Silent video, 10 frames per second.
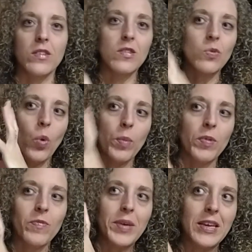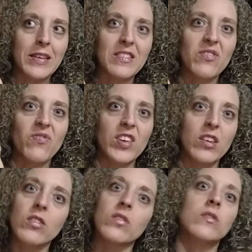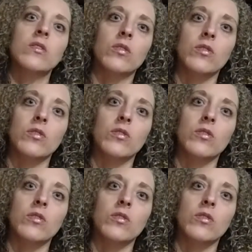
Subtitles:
The swarm of bees feels,